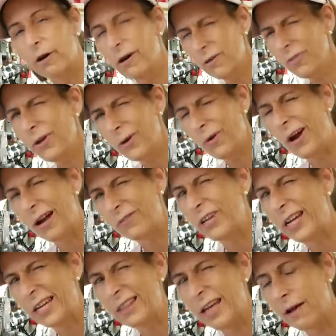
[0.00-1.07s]
I don't think we're gonna have
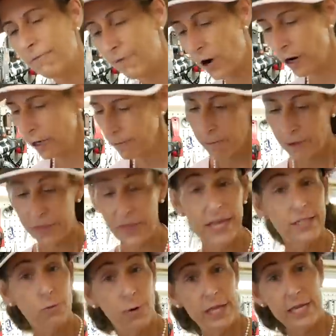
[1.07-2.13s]
to get that far, but
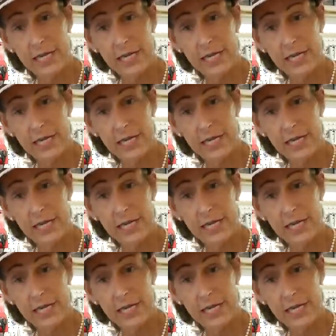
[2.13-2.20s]
that's the way